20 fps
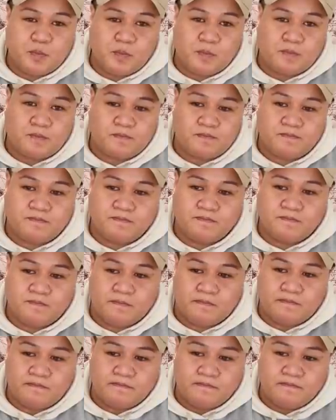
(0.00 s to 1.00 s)

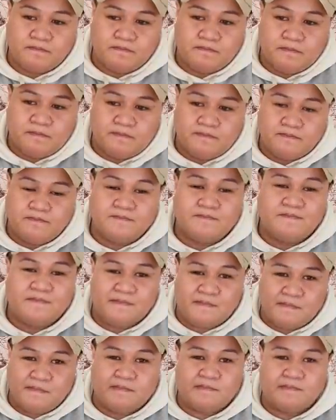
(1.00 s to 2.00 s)

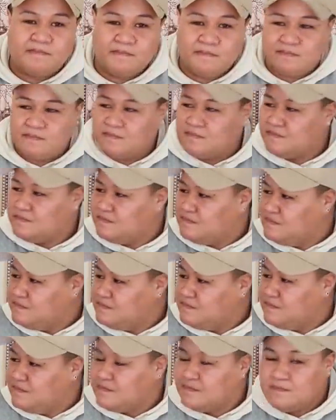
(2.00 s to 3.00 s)

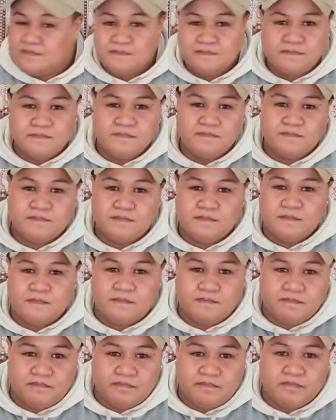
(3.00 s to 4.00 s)

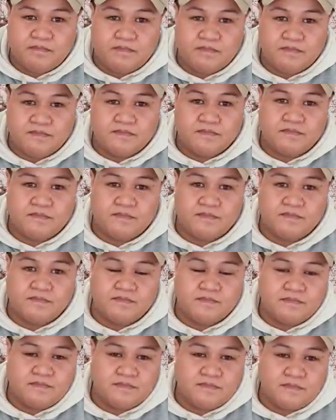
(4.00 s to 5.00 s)

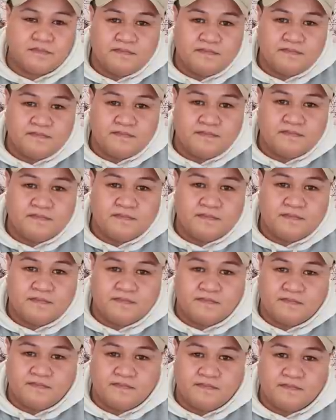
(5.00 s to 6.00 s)

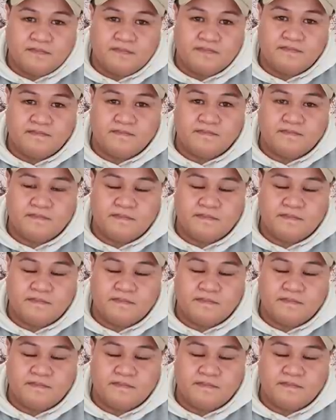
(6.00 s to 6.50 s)
(silent)